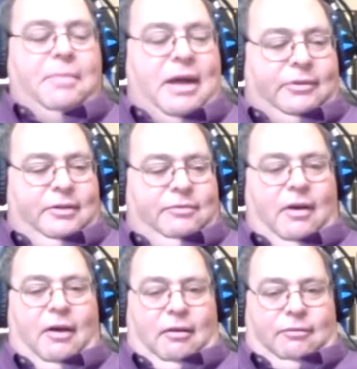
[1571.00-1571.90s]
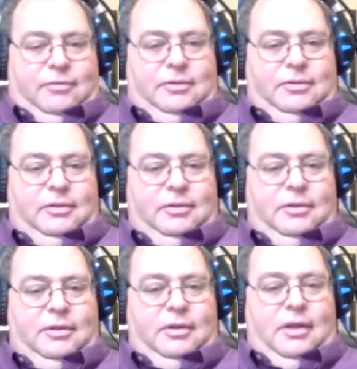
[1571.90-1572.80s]
And as long as you
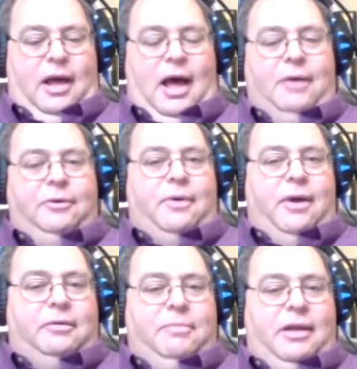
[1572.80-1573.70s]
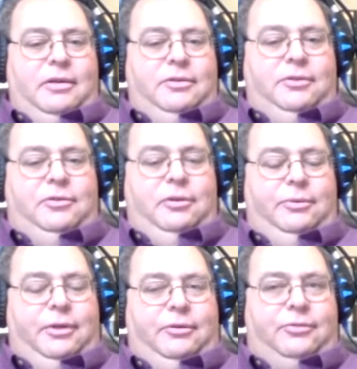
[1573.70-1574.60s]
go in prepared, you
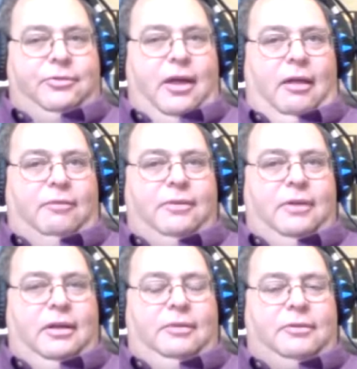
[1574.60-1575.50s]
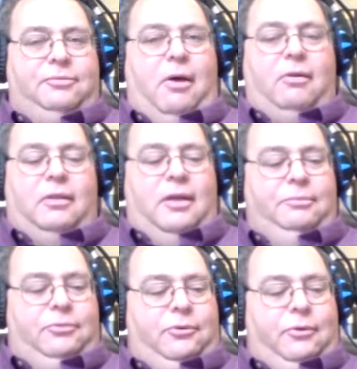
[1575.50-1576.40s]
know, with your bullet points
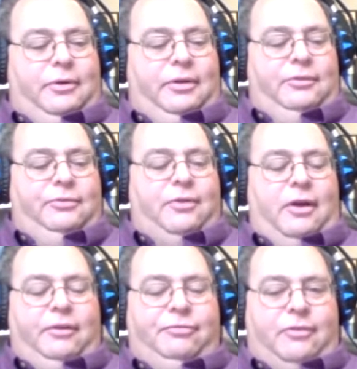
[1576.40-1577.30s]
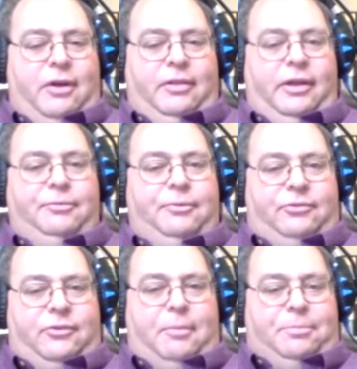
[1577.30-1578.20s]
and with, you know, um, the
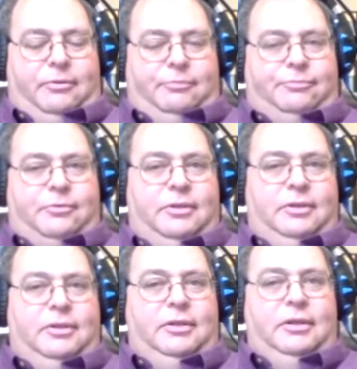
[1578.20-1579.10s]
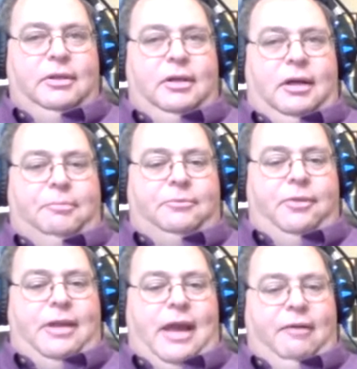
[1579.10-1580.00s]
witnesses, you know, I, I
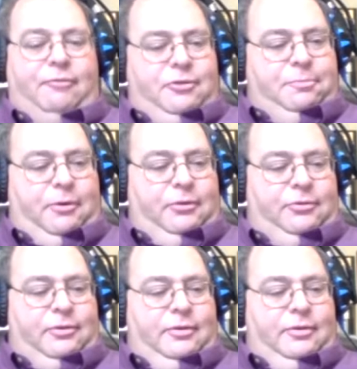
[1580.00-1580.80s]
think that you can handle